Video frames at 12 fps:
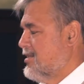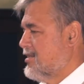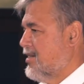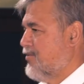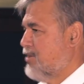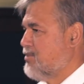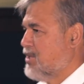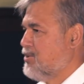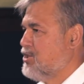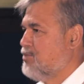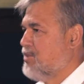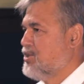So I phoned
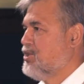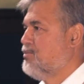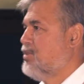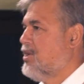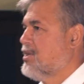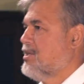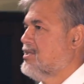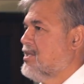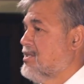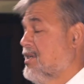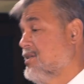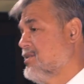my 2 partners.
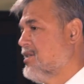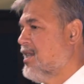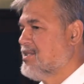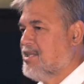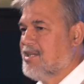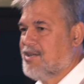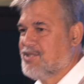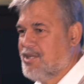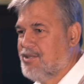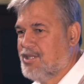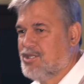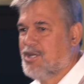And I said, listen, guys, I think I've
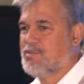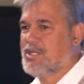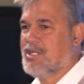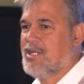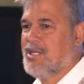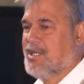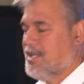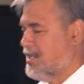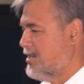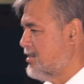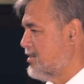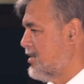sold the shops.
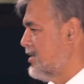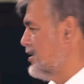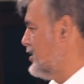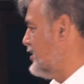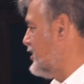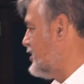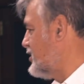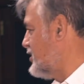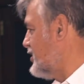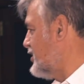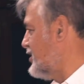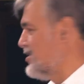And
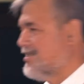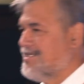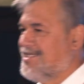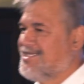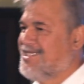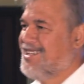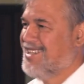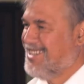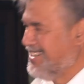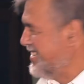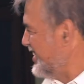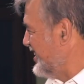they say,
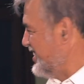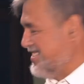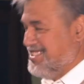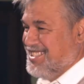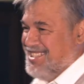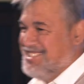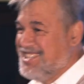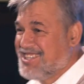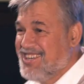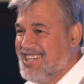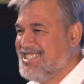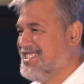are you
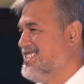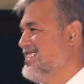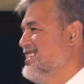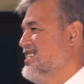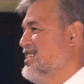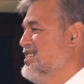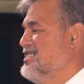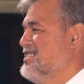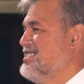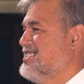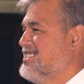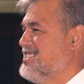crazy?
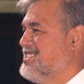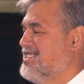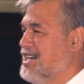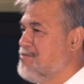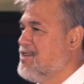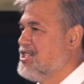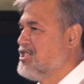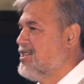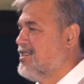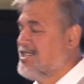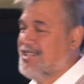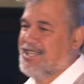And how much?
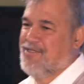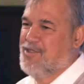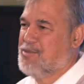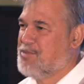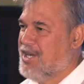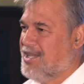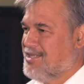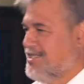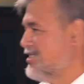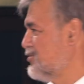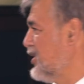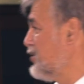I'll give them the price.
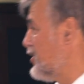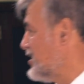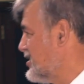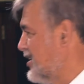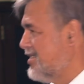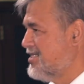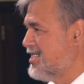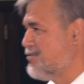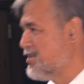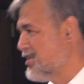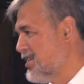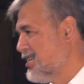And that's, where do I sign,
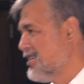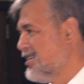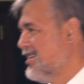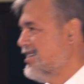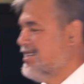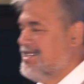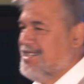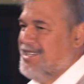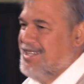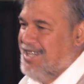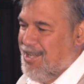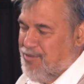type of thing.
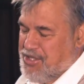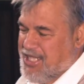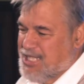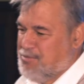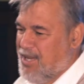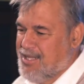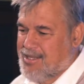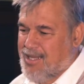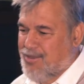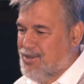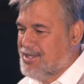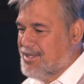And for 6 months,
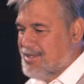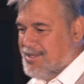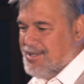I thought